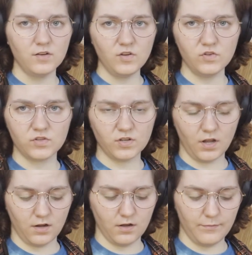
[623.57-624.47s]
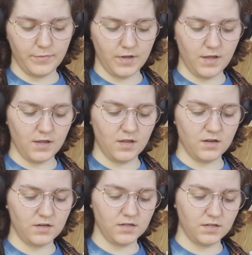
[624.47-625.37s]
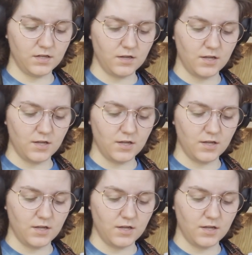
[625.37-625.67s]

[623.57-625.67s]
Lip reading: just shut up. And